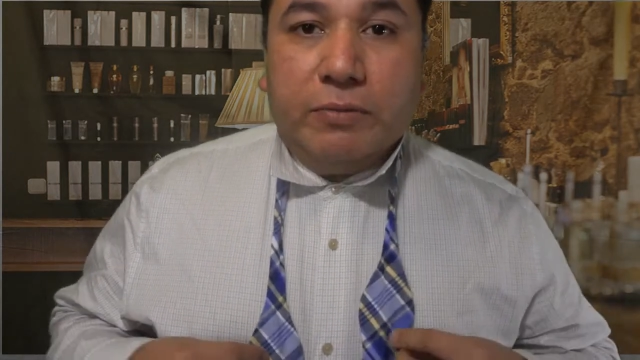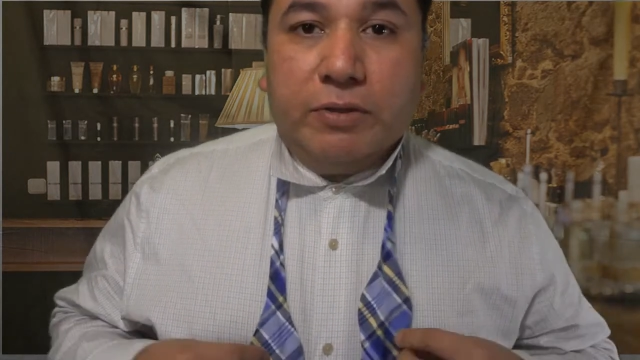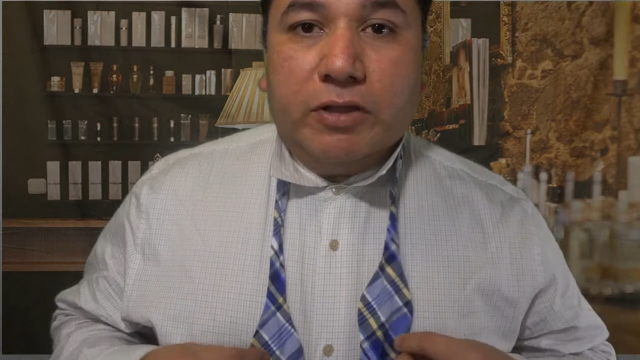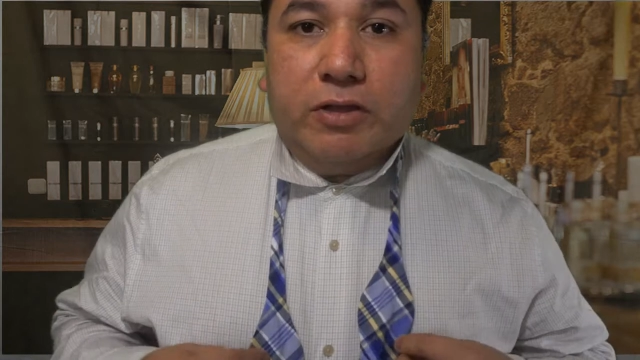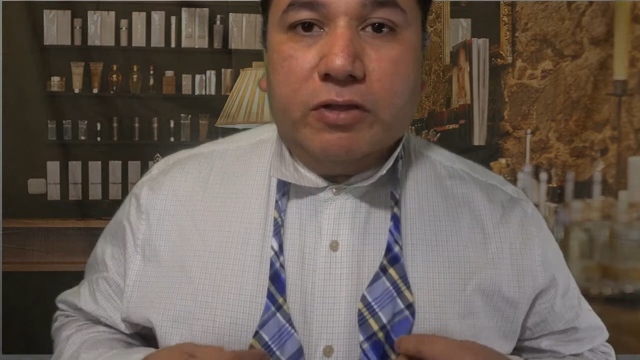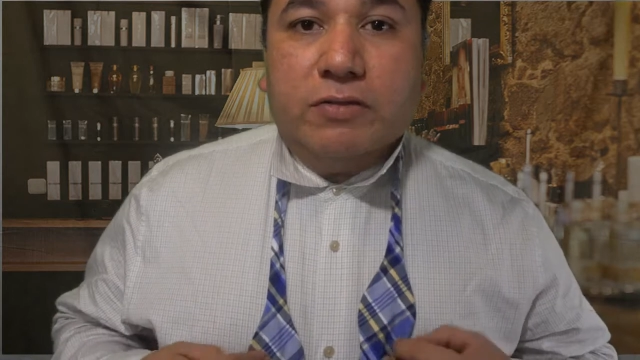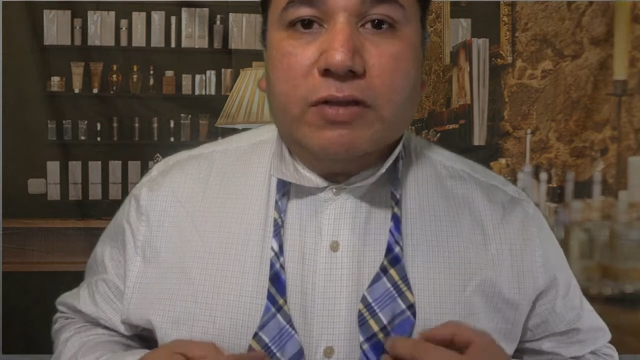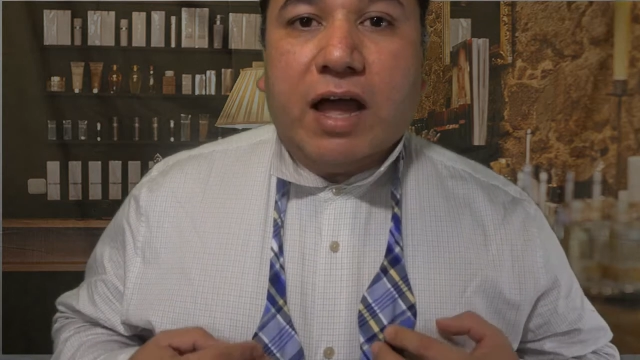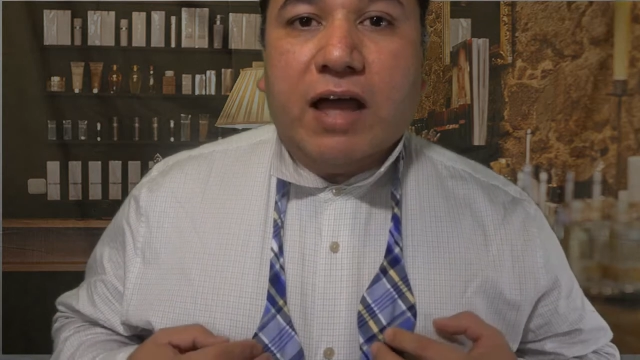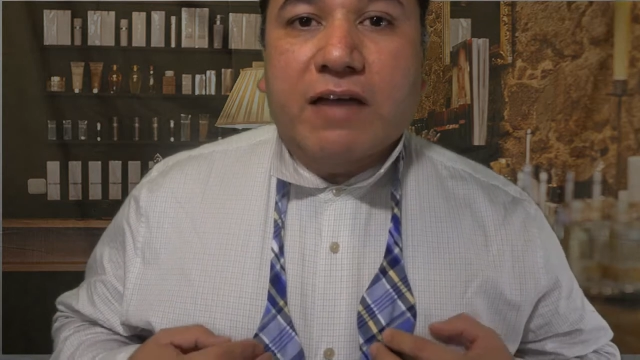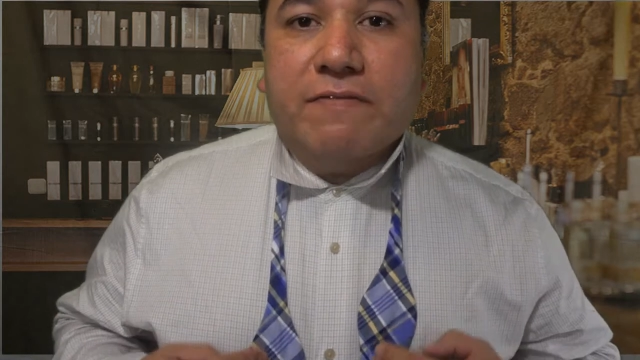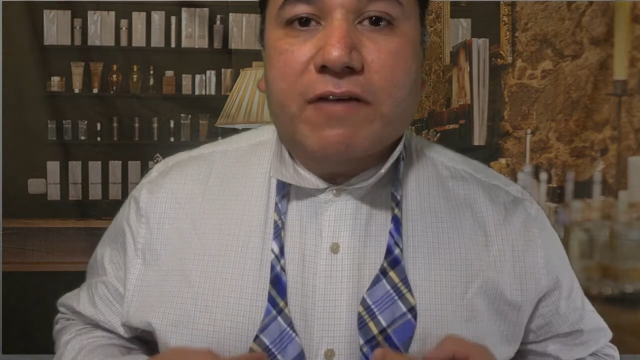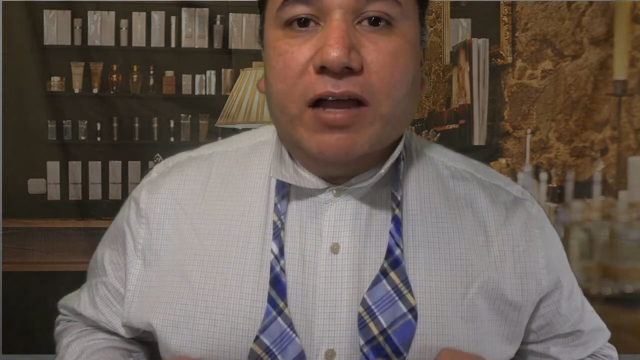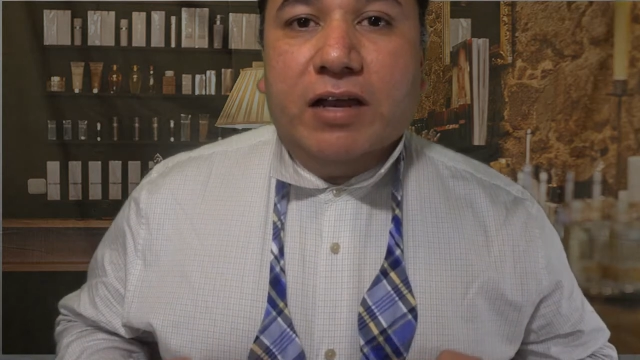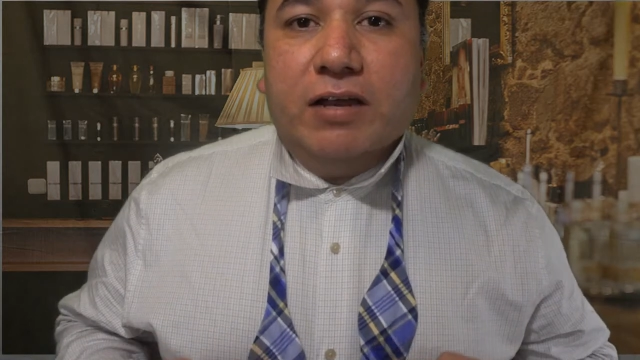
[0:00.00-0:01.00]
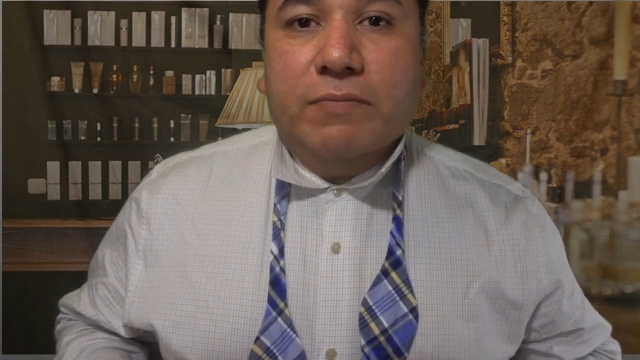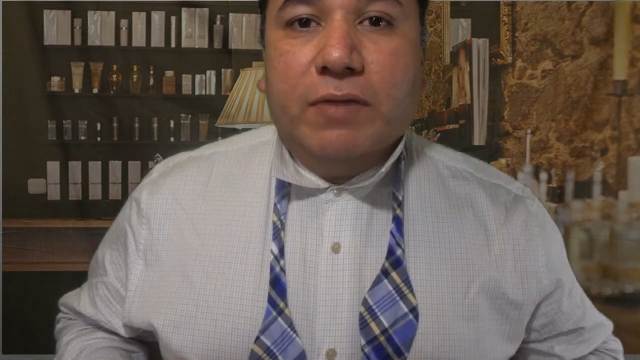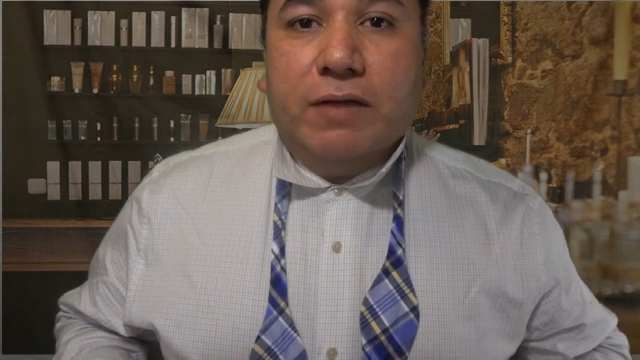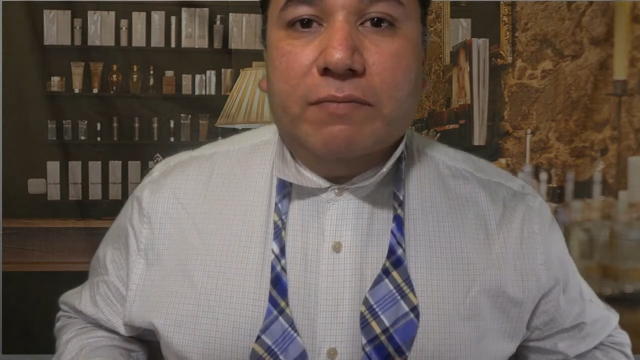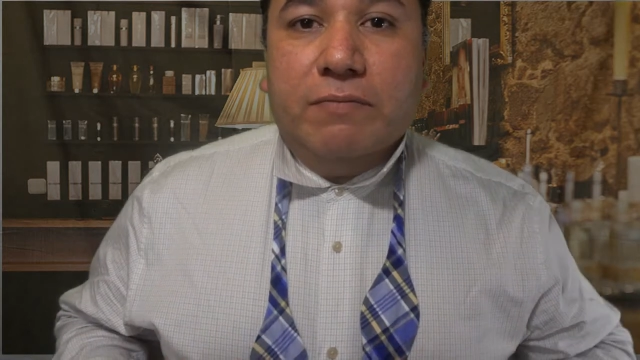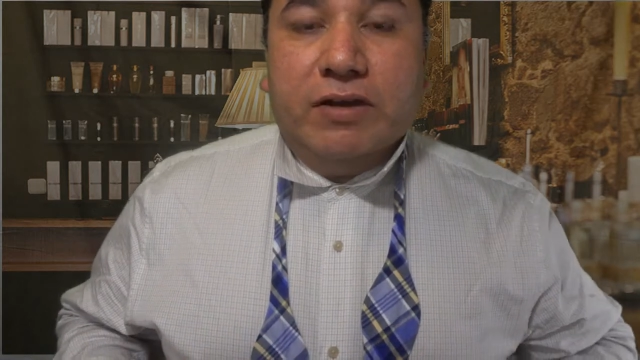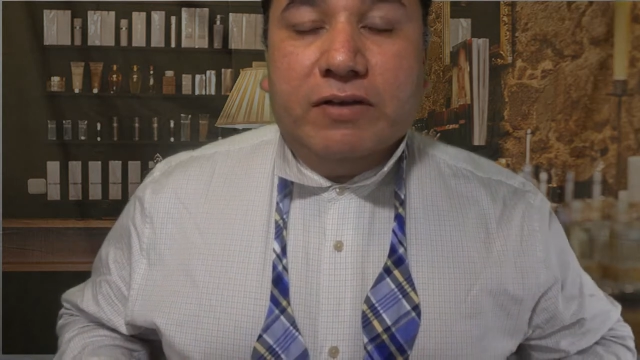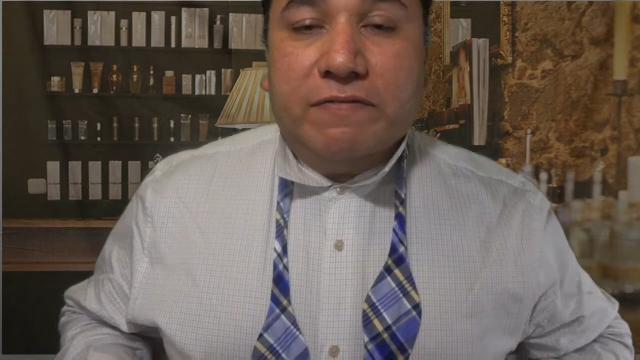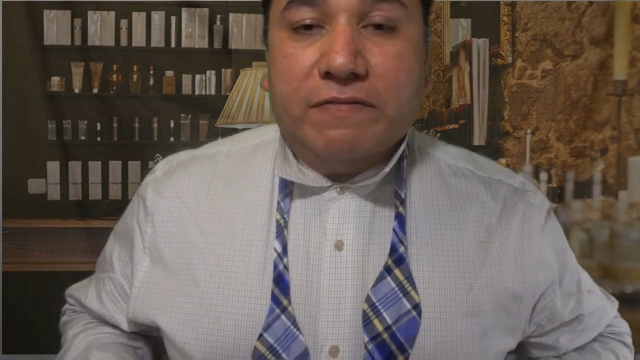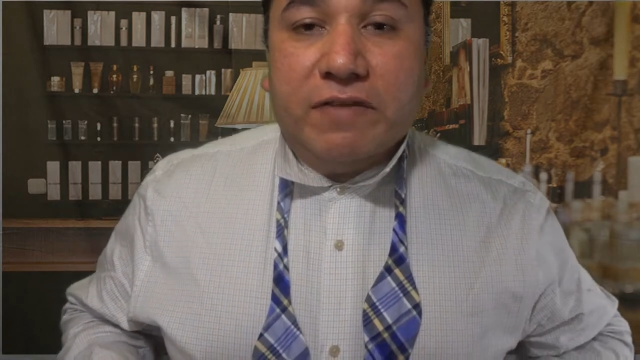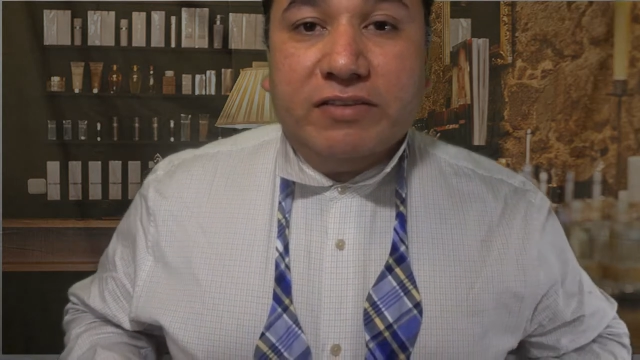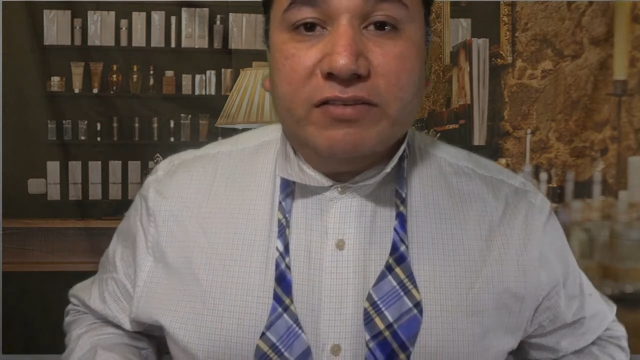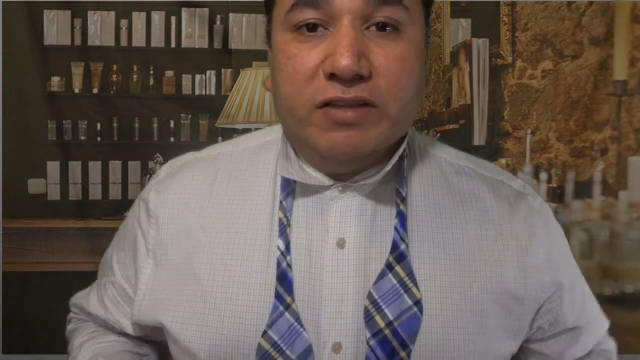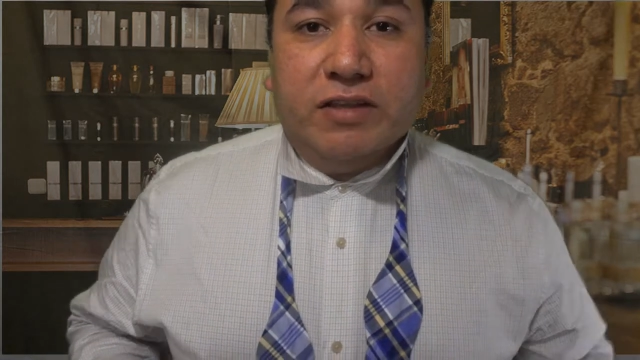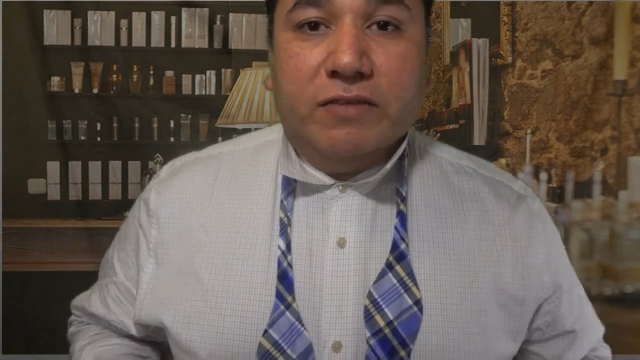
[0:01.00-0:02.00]
because I find it uh, very
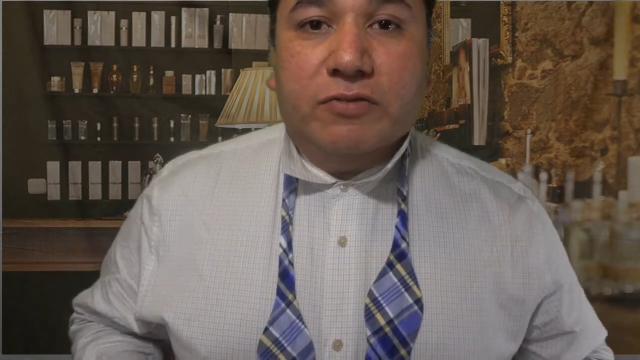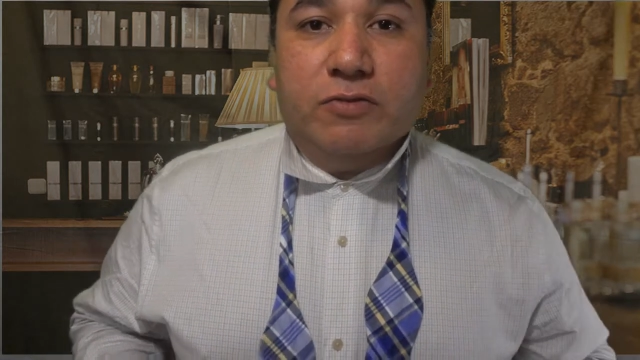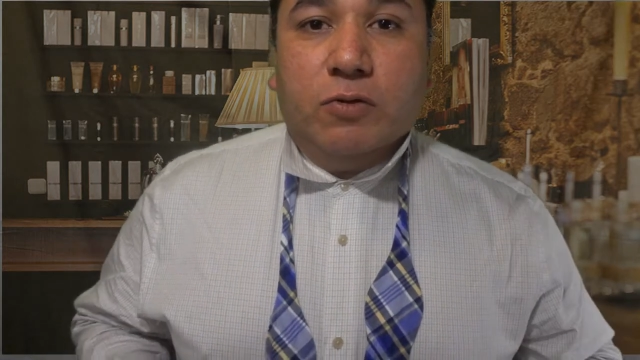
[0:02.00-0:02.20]
festive